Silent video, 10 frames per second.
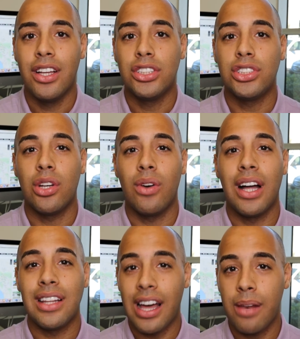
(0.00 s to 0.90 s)
So
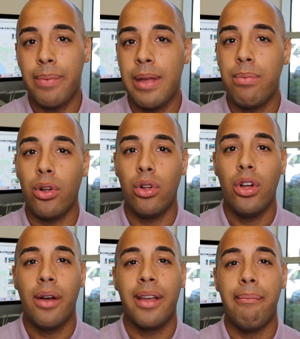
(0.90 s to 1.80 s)
a lot of
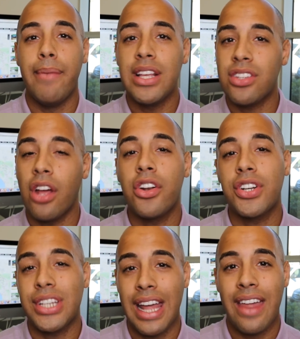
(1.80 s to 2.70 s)
people
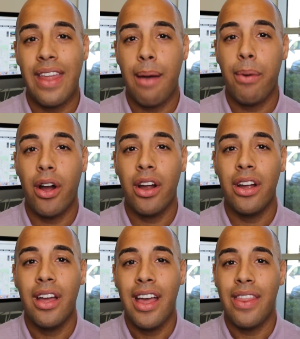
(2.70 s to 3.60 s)
misunderstand that
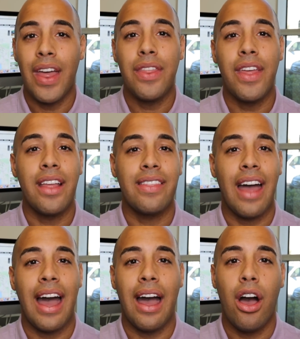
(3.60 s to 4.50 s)
part. They think
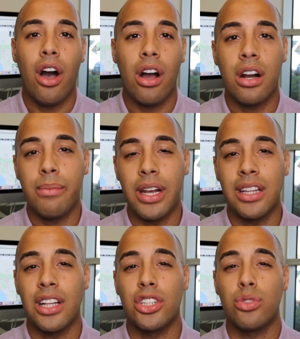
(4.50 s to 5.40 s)
that hard money
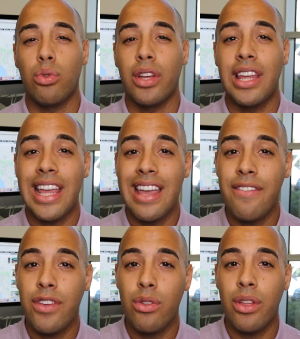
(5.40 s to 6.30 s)
lenders will
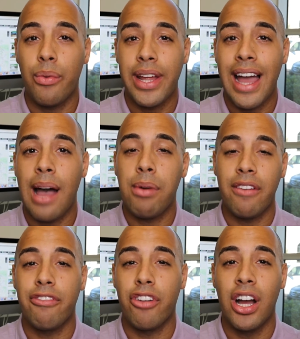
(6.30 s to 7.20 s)
give you the rehab
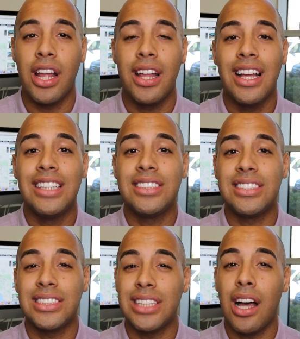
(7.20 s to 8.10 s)
up front.
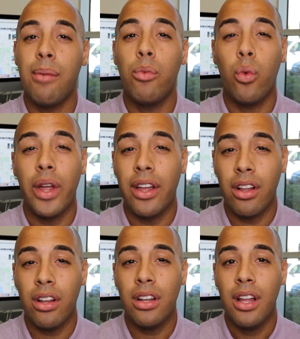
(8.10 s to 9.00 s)
Some
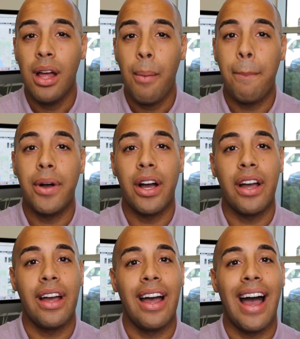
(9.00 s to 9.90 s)
will,
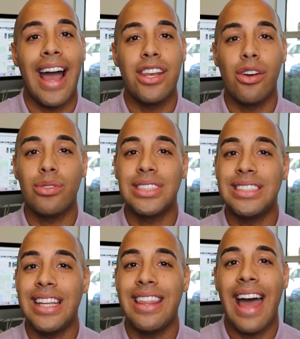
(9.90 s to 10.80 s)
but I don't
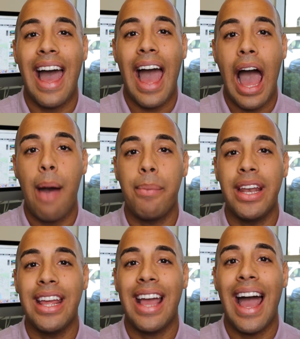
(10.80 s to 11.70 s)
see that
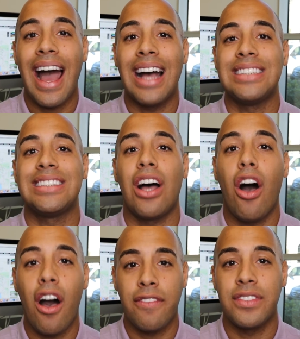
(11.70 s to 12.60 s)
happening as
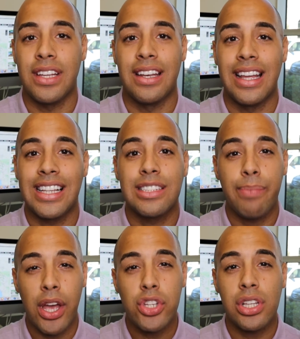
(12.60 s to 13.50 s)
often,
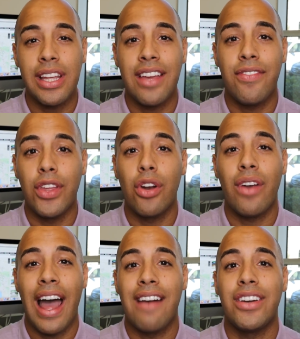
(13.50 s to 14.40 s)
especially if you don't
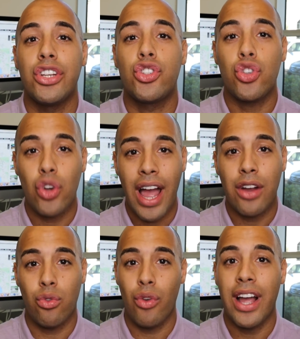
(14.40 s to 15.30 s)
have a
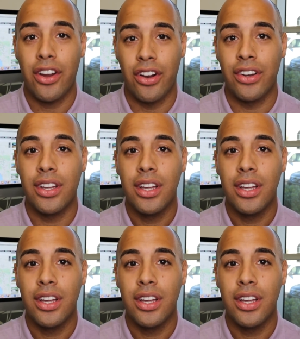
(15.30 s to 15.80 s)
track record.